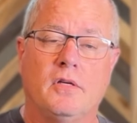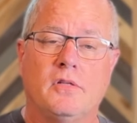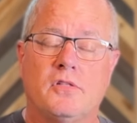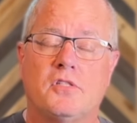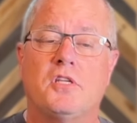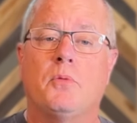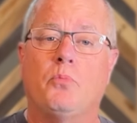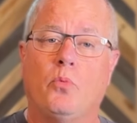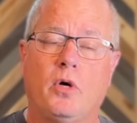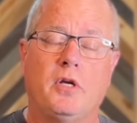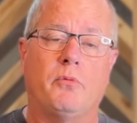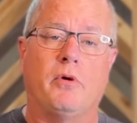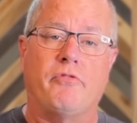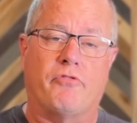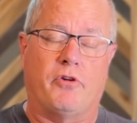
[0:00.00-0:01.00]
Step one
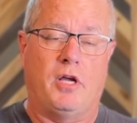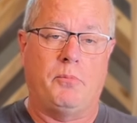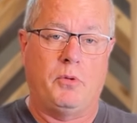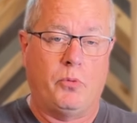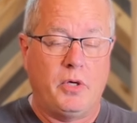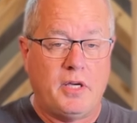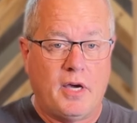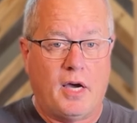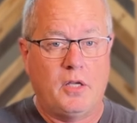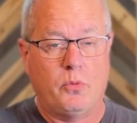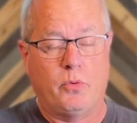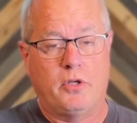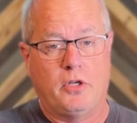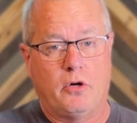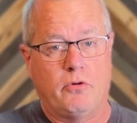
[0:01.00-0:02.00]
in reframing, we kind of
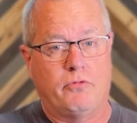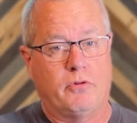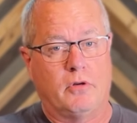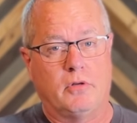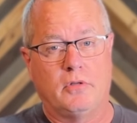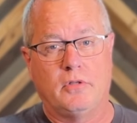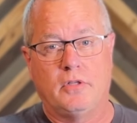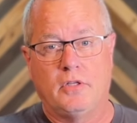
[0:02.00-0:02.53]
went over.